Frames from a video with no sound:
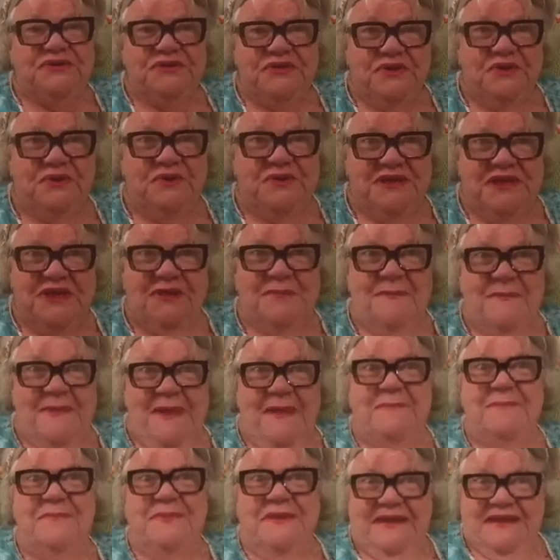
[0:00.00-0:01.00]
to go get
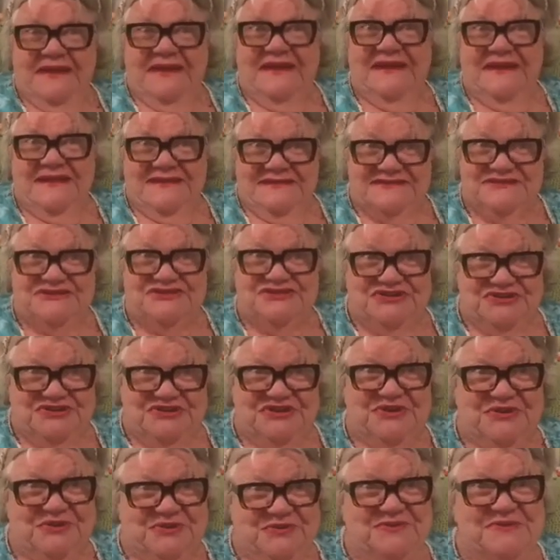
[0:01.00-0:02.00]
my buckets, you
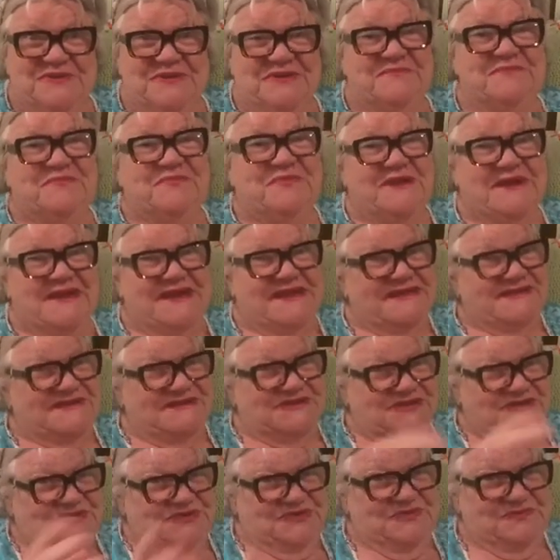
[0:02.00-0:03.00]
know, and bring it
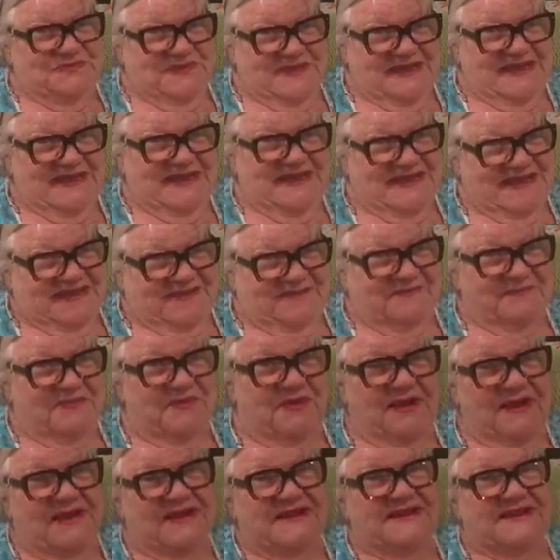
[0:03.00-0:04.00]
to me, a
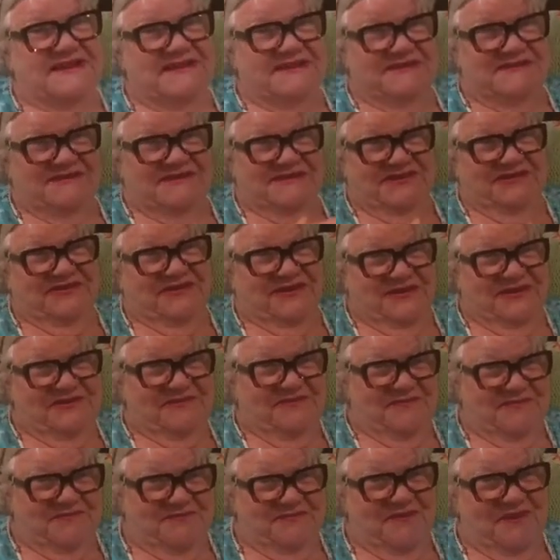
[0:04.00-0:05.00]
bucket of
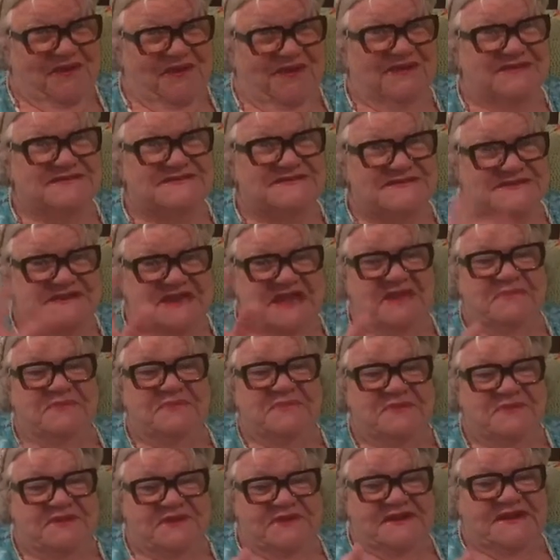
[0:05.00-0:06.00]
dirty rocks, and I
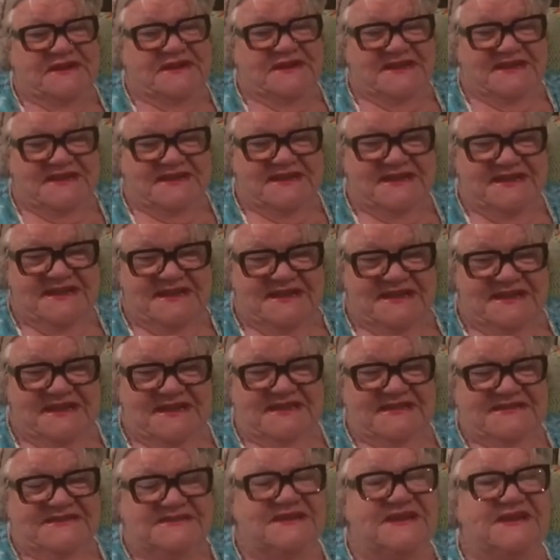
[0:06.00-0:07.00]
put it in a
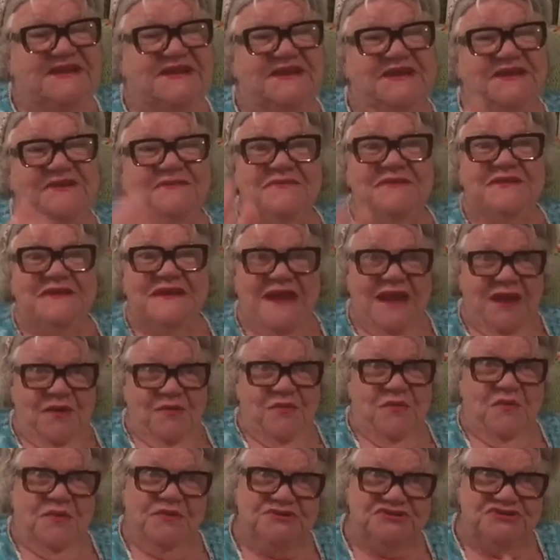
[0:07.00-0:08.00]
tub and I
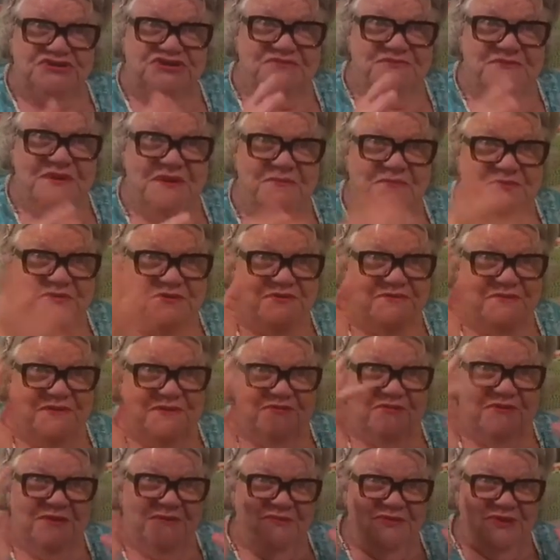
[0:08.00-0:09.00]
wash them up with my
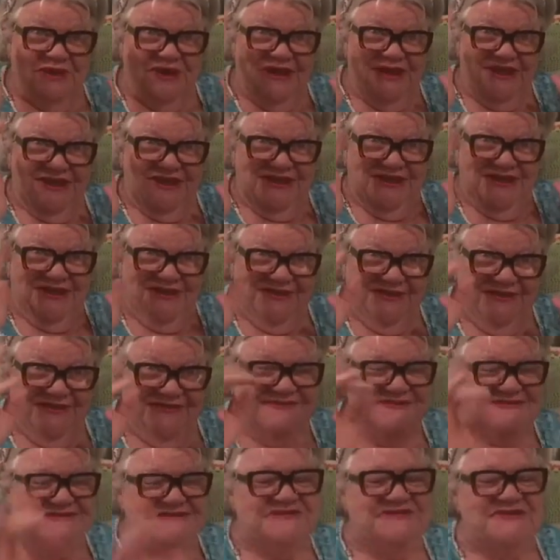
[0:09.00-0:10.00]
rubber
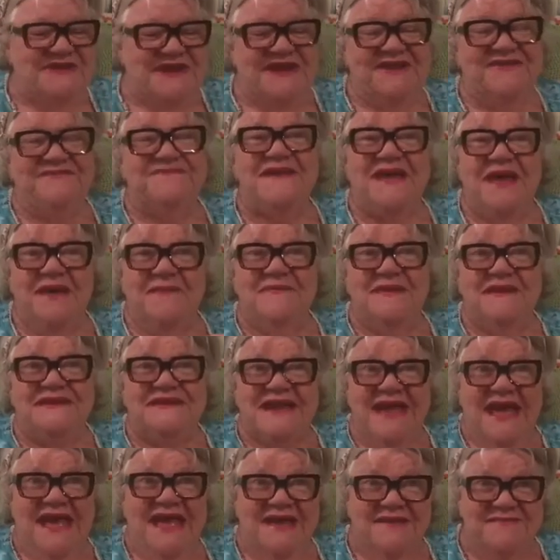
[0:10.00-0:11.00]
gloves and try to find my
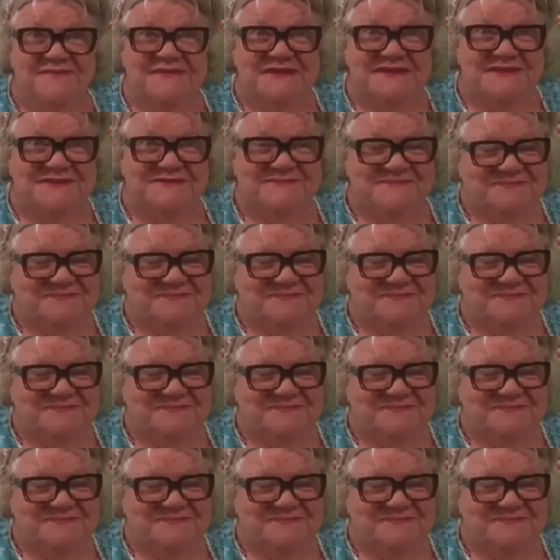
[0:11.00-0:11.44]
diamond.